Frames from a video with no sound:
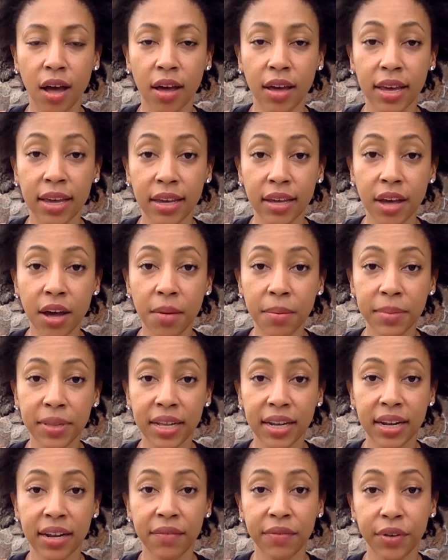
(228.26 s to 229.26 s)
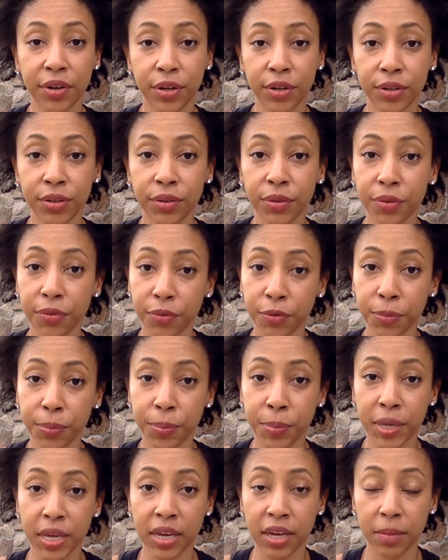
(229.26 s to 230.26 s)
income that I've earned through
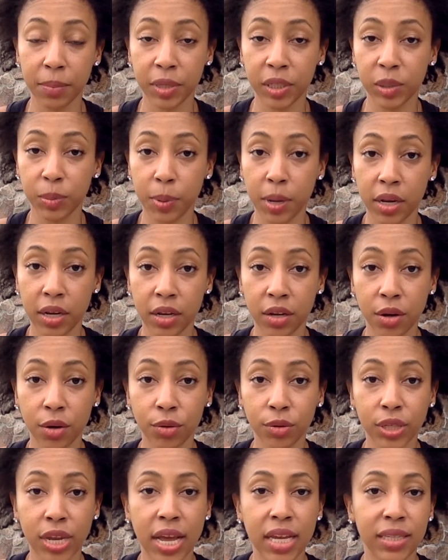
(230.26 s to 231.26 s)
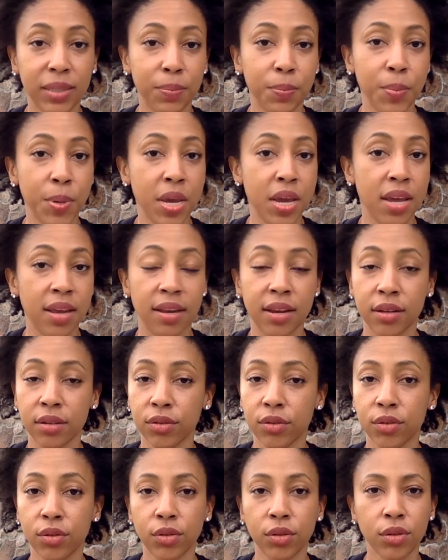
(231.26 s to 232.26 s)
being a Beachbody coach has been
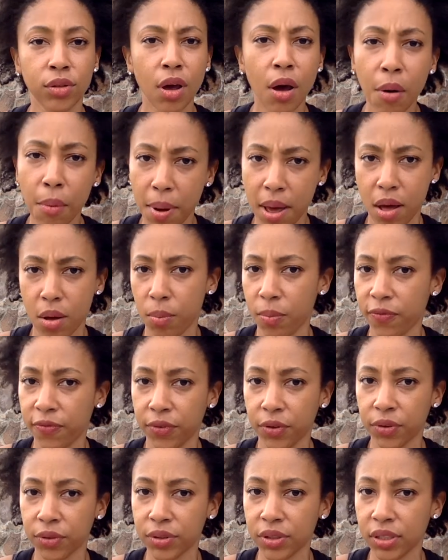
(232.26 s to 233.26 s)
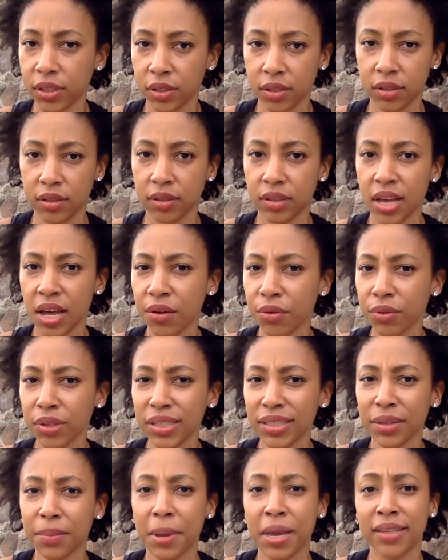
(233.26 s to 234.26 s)
so helpful to not only
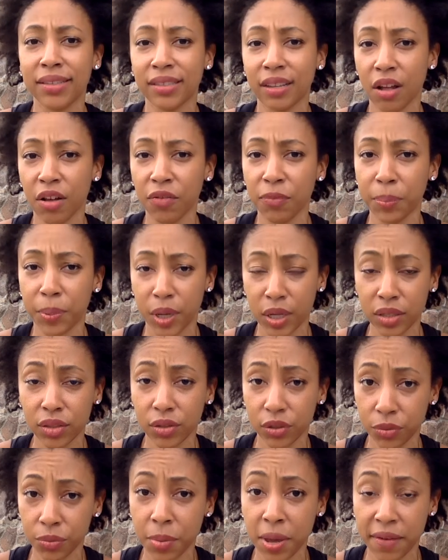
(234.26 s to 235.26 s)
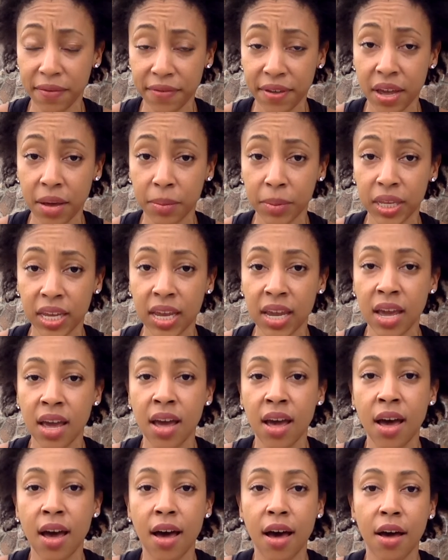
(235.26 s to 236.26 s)
to myself but to my family.
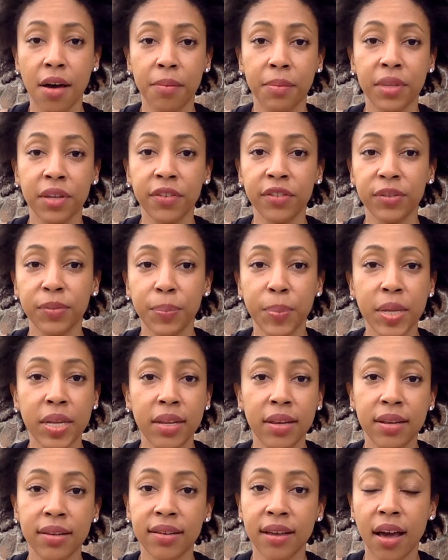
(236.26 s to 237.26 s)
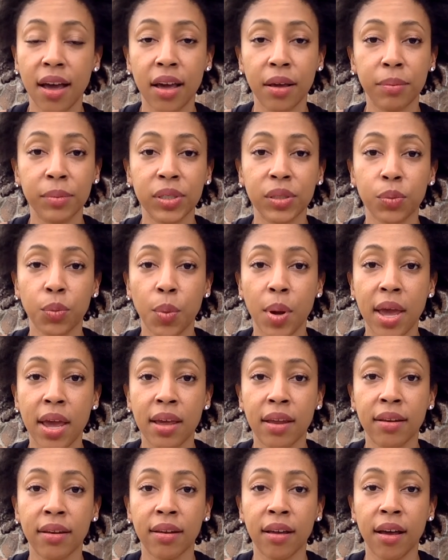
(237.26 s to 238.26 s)
There's been times
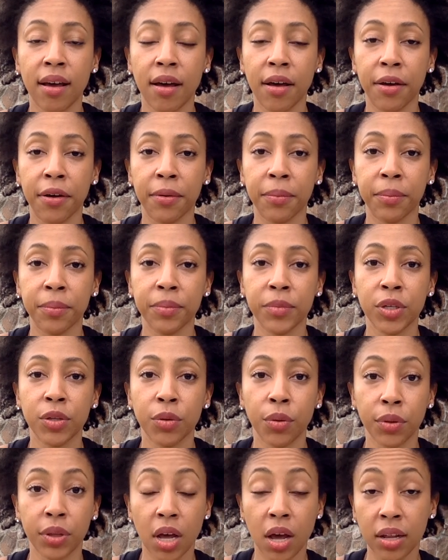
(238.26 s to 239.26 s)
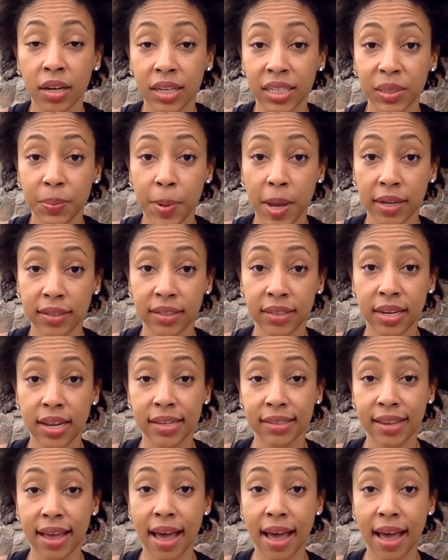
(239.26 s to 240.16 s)
when the unexpected has